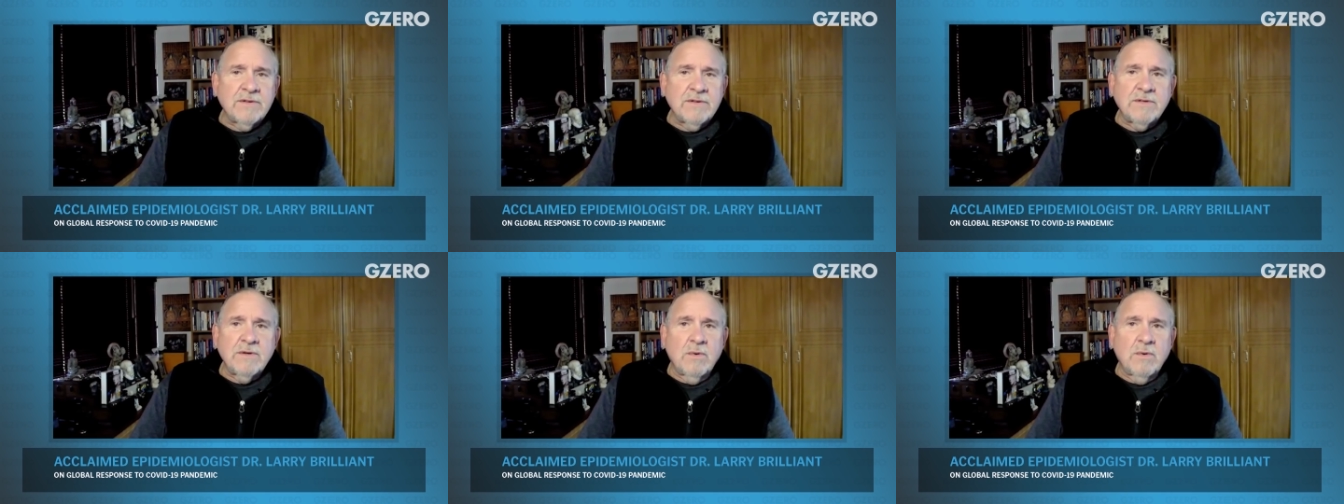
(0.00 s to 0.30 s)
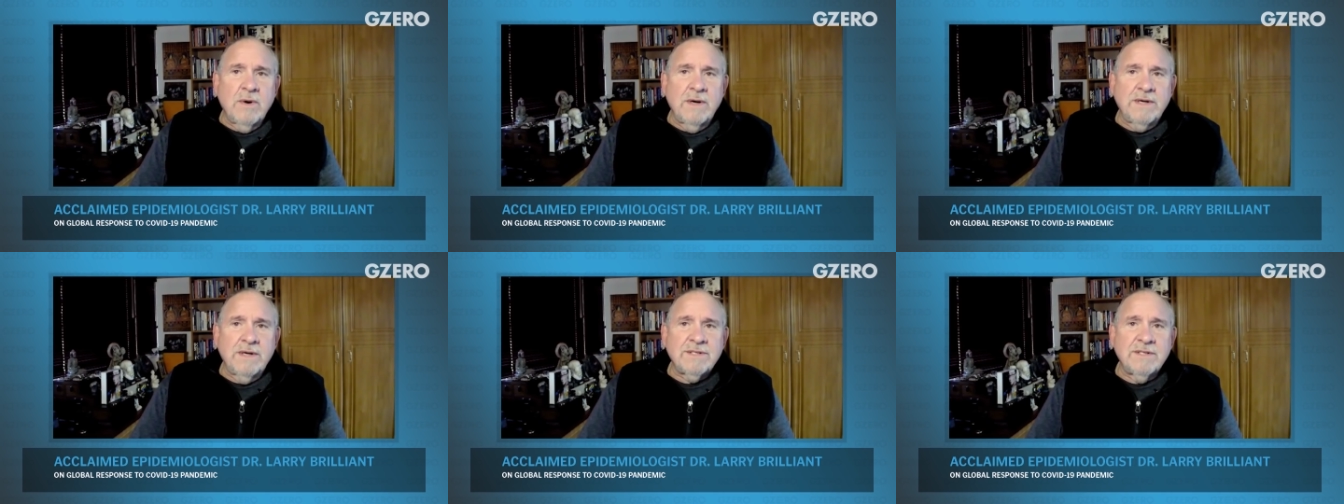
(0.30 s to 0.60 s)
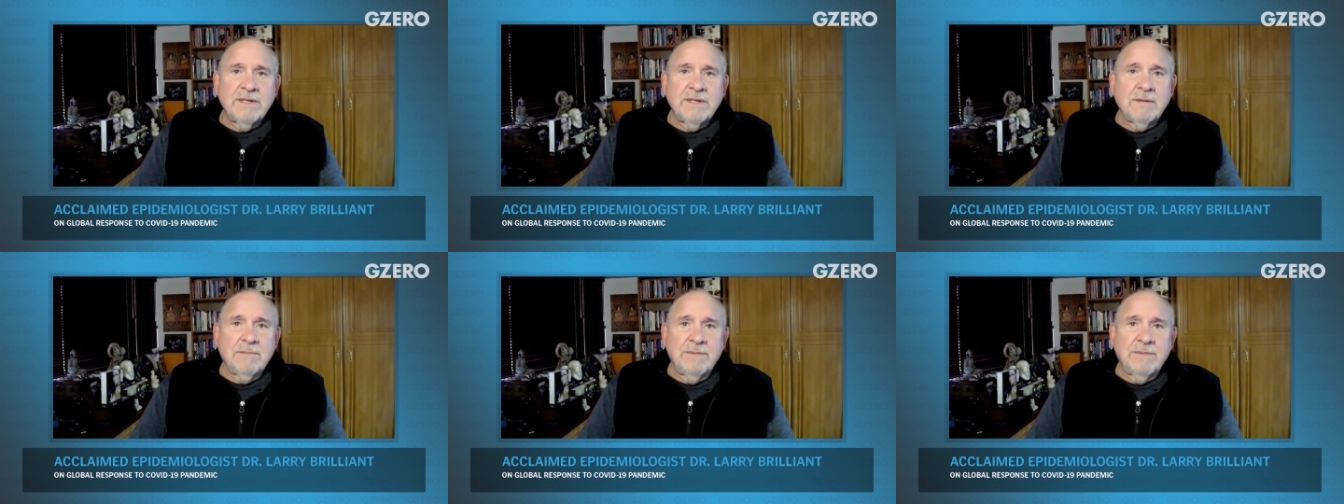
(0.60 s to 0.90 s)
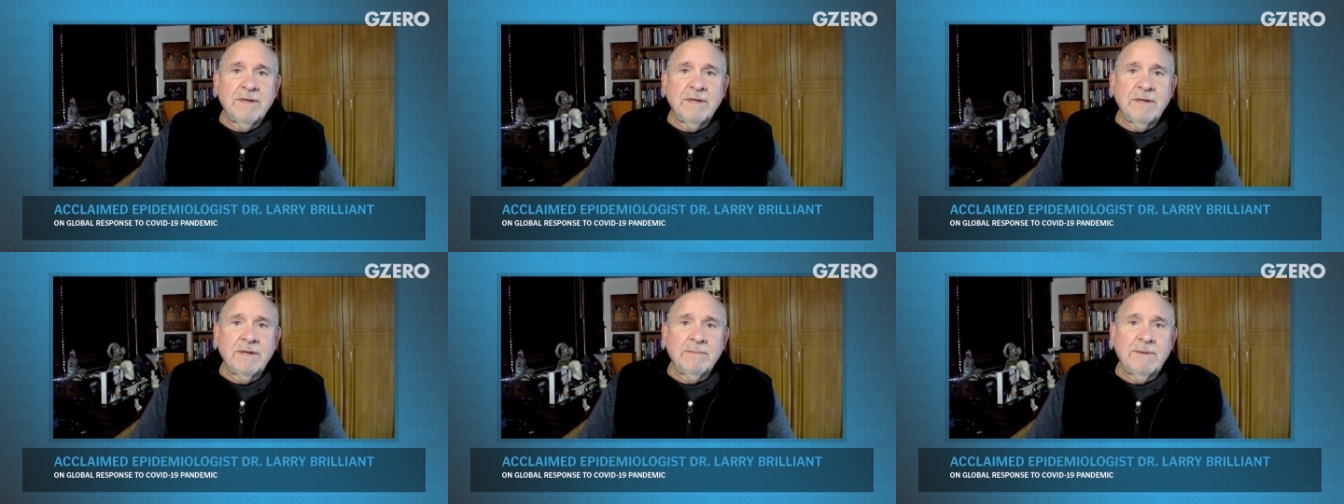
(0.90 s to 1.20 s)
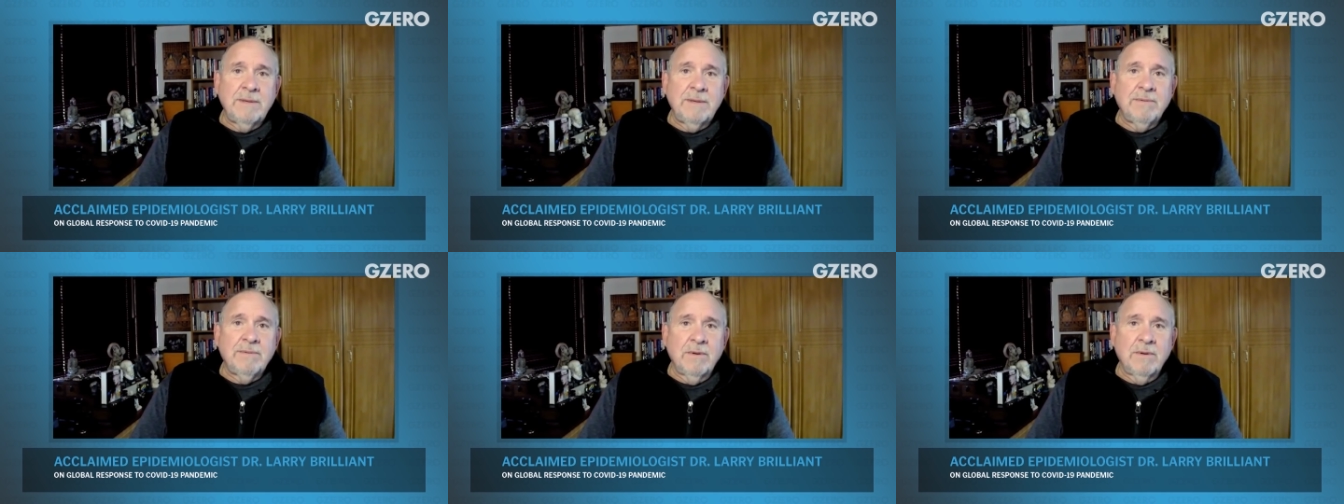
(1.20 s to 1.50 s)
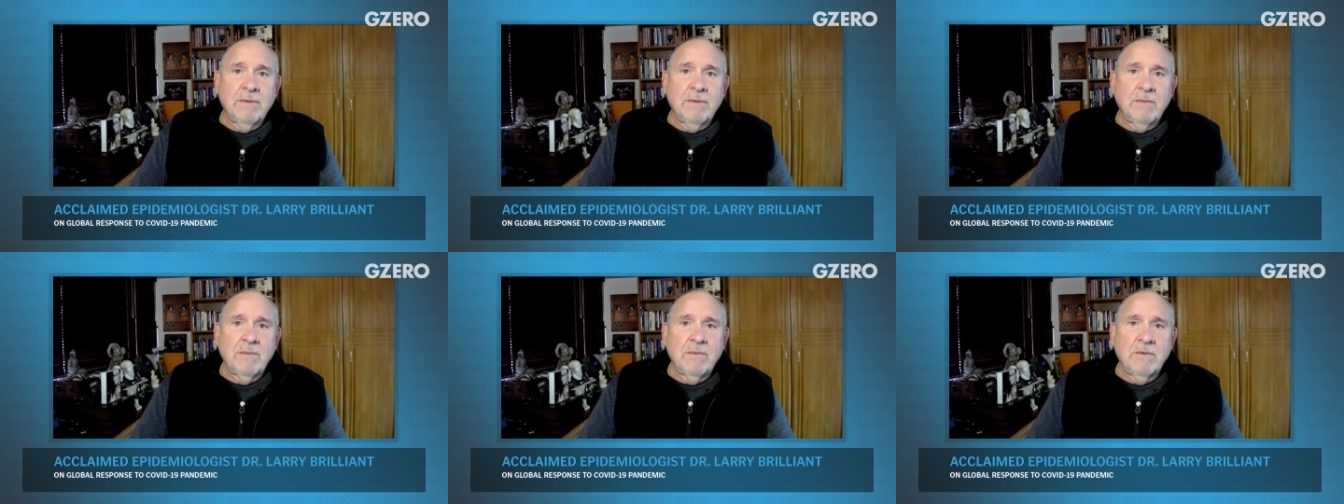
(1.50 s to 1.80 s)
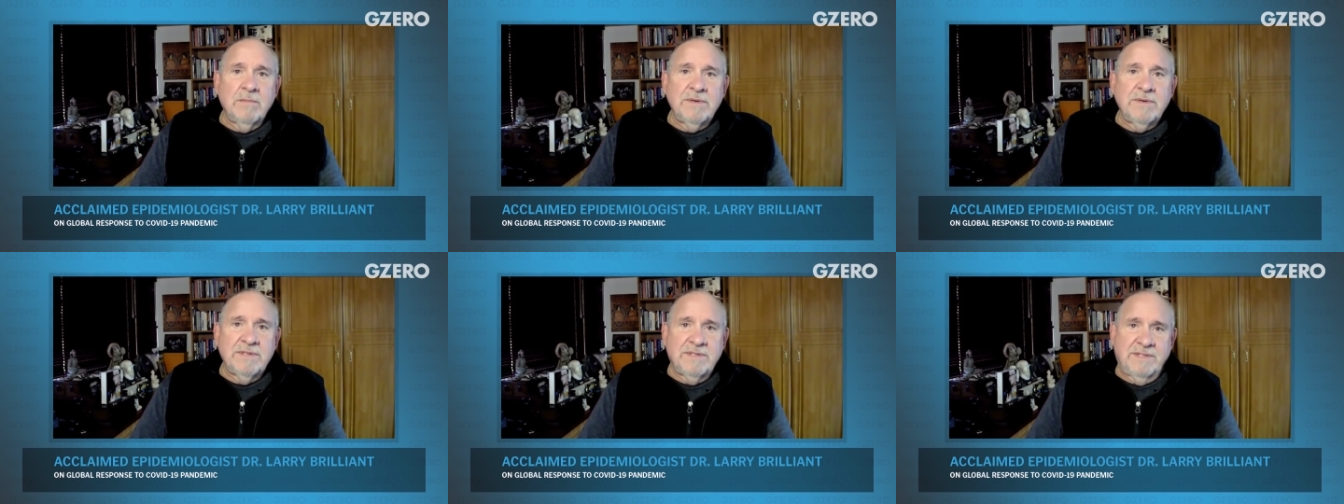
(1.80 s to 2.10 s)
there's no question that a billion people
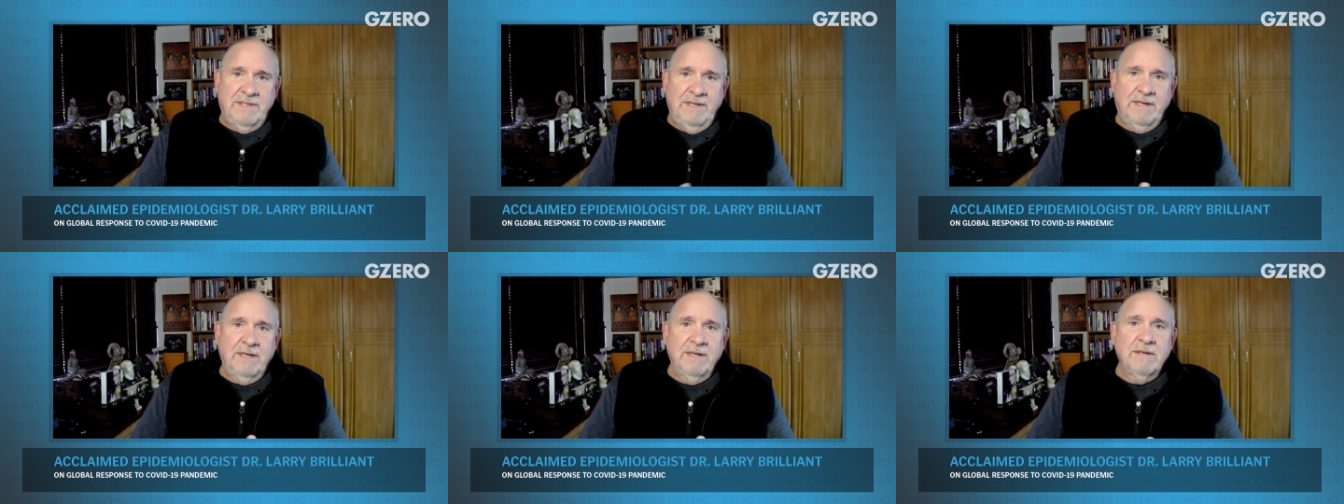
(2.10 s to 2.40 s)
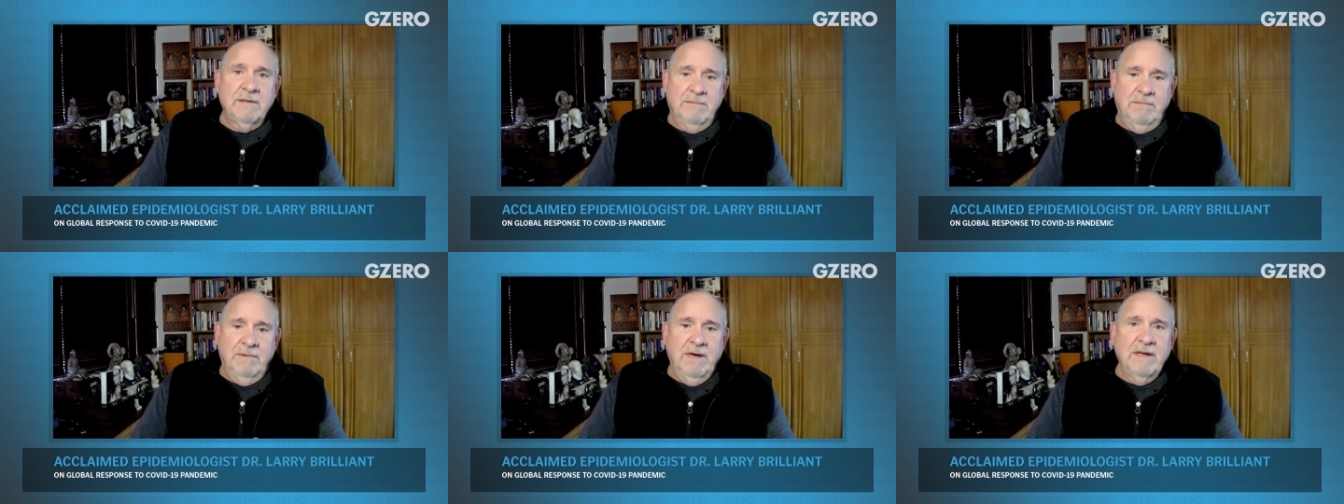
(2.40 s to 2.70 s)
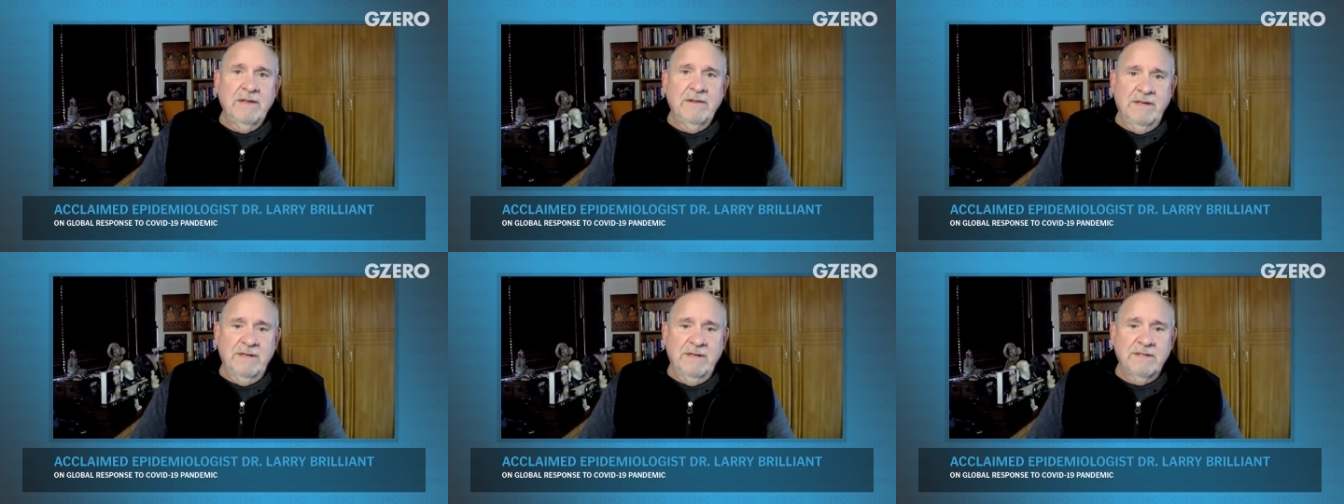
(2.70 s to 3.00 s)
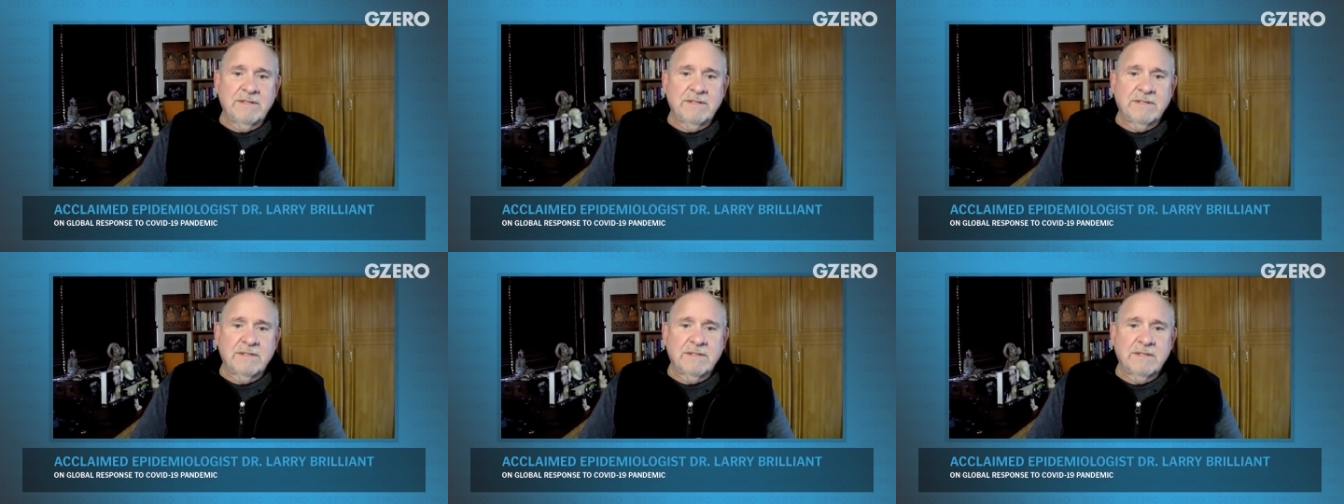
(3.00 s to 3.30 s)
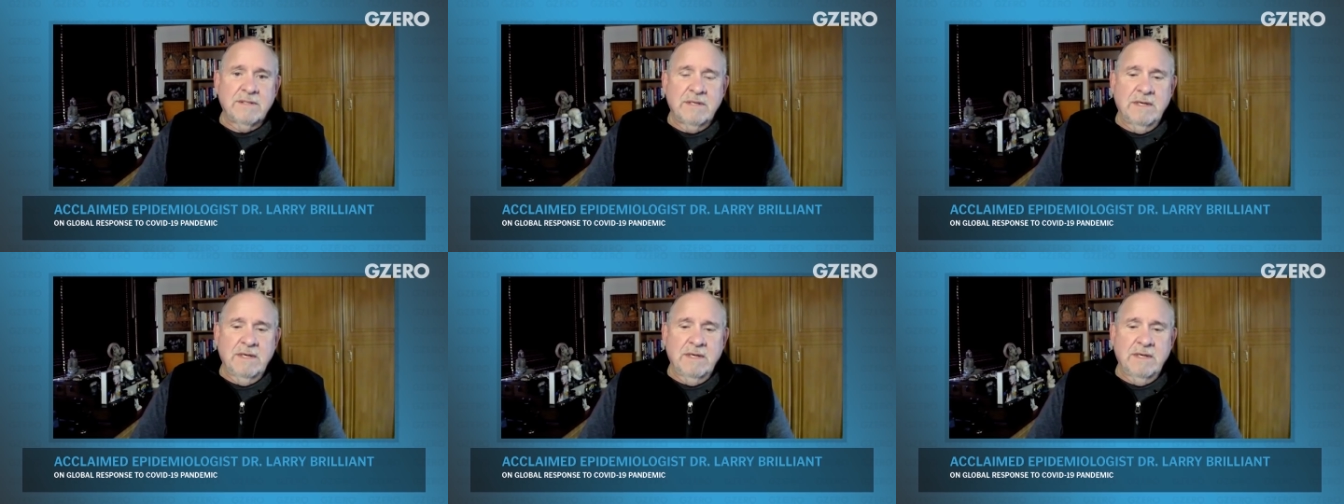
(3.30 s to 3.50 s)
will be sickened by this.